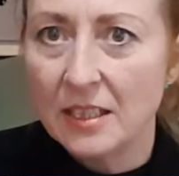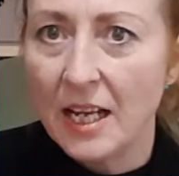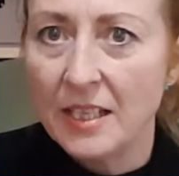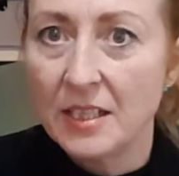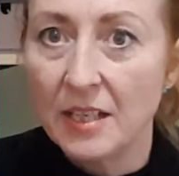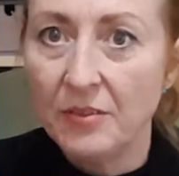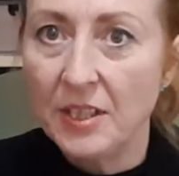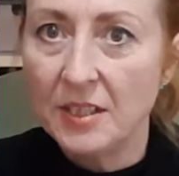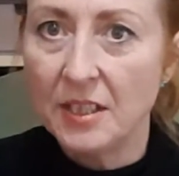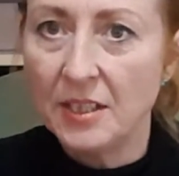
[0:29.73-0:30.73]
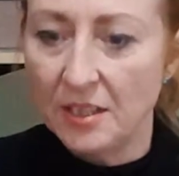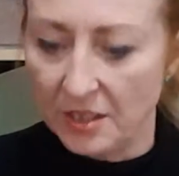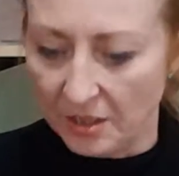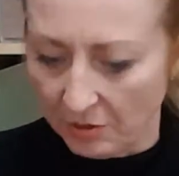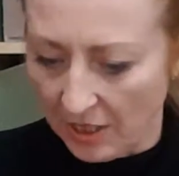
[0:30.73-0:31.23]
later if you decide to
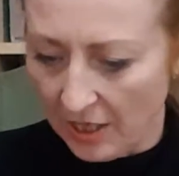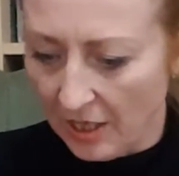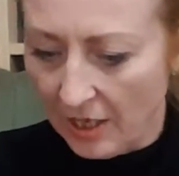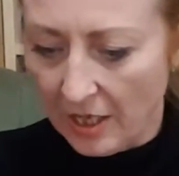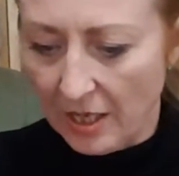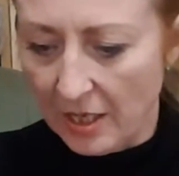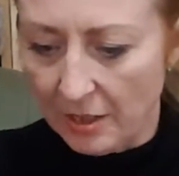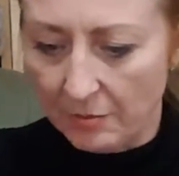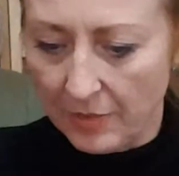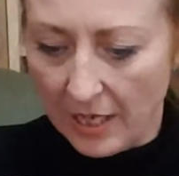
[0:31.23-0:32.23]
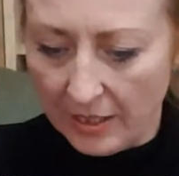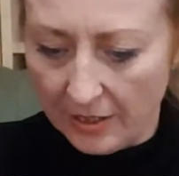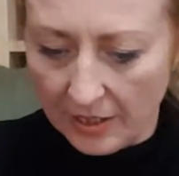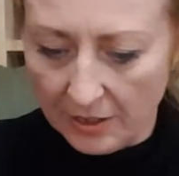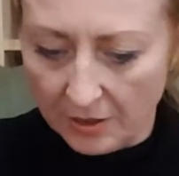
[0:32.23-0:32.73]
do
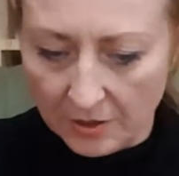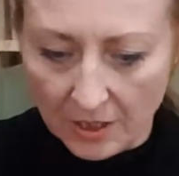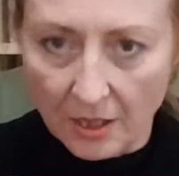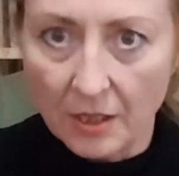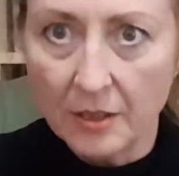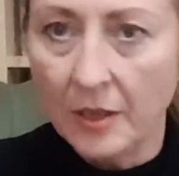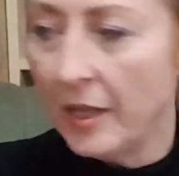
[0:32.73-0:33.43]
anything dark.